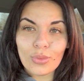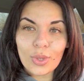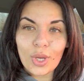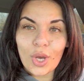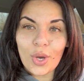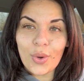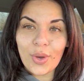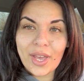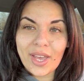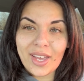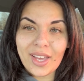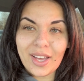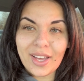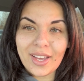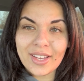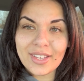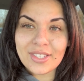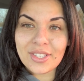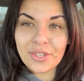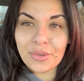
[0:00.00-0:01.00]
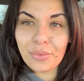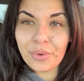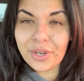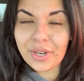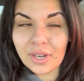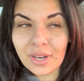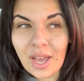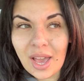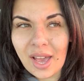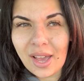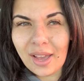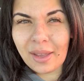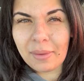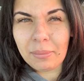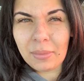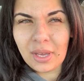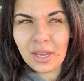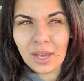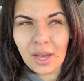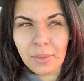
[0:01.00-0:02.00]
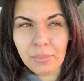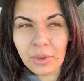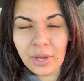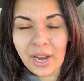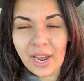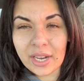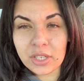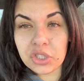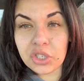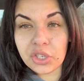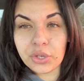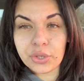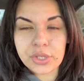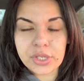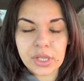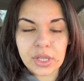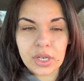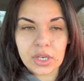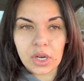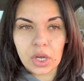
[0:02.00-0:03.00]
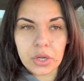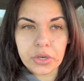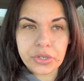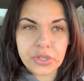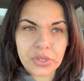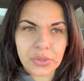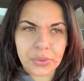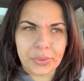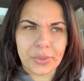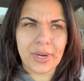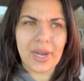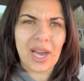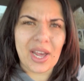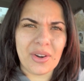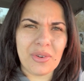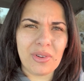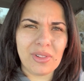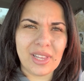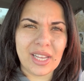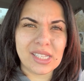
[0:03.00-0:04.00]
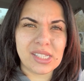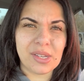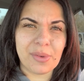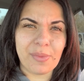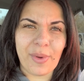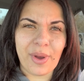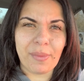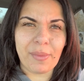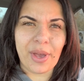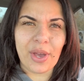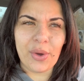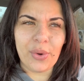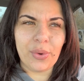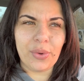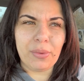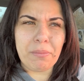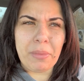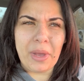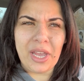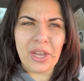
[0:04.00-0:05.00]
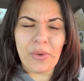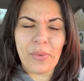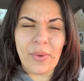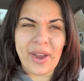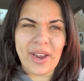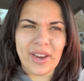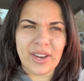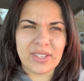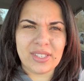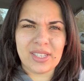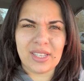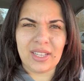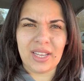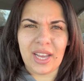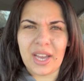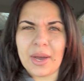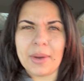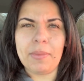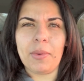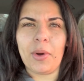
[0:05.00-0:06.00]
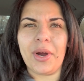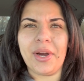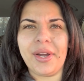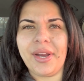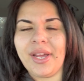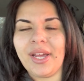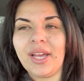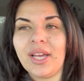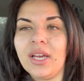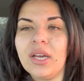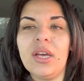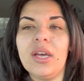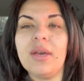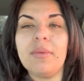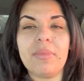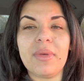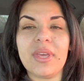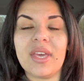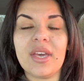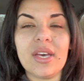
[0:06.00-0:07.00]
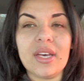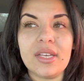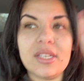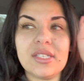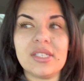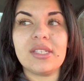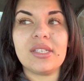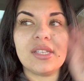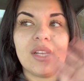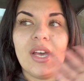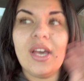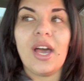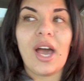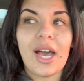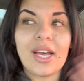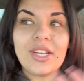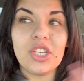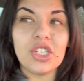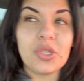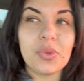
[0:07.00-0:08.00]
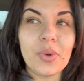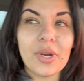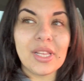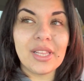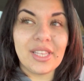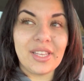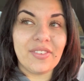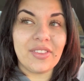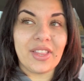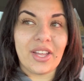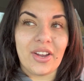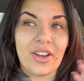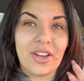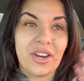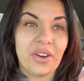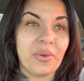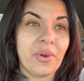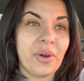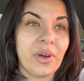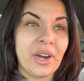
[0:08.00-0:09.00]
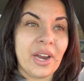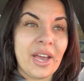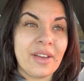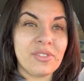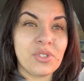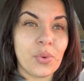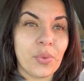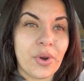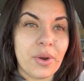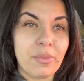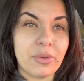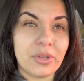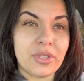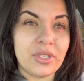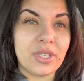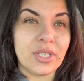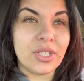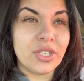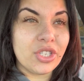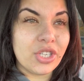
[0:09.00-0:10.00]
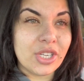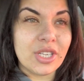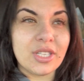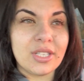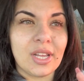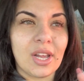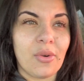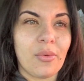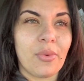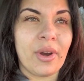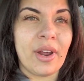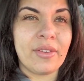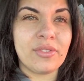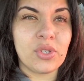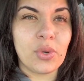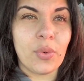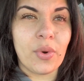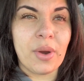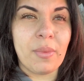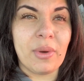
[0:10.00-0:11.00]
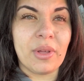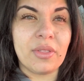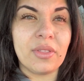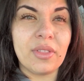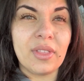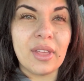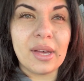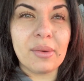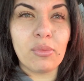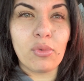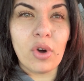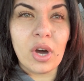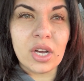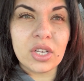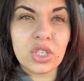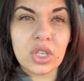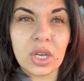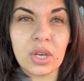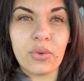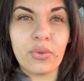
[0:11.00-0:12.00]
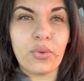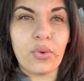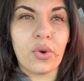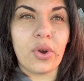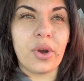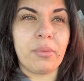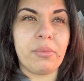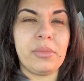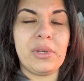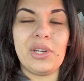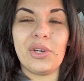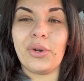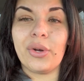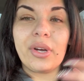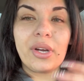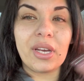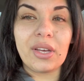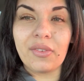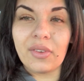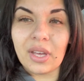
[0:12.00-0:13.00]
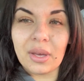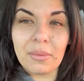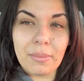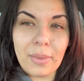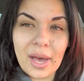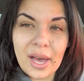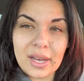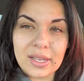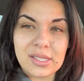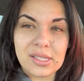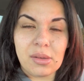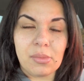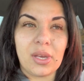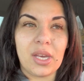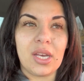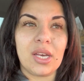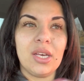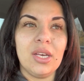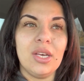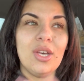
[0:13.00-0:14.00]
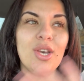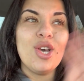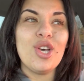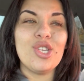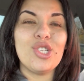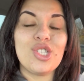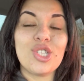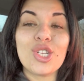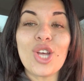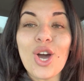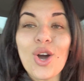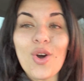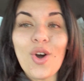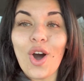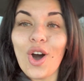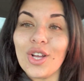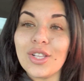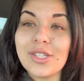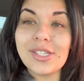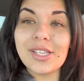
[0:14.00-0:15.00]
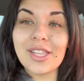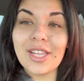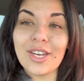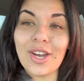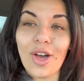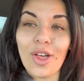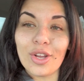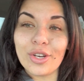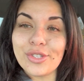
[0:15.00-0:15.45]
Okay guys, so we're done ACME. I'm gonna actually go to the dollar store. I don't like to bring my own bakeware to like a party because I just want to leave it there. I don't want to have to worry about dishes. I don't want to have to worry about them washing it for me or giving it back to me. So on to the dollar